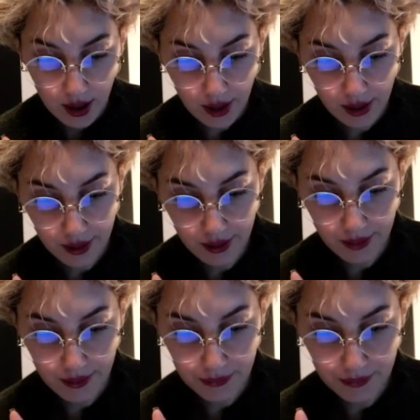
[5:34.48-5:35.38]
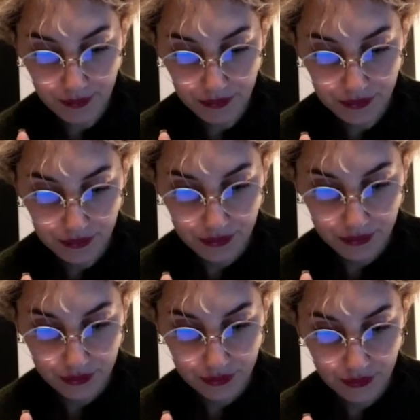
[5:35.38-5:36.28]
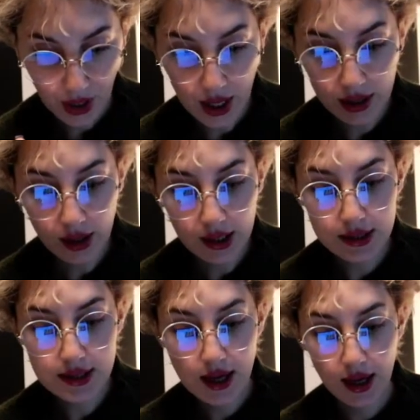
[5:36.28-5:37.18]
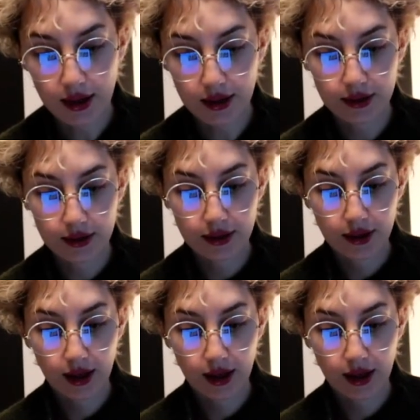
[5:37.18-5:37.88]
I like this hair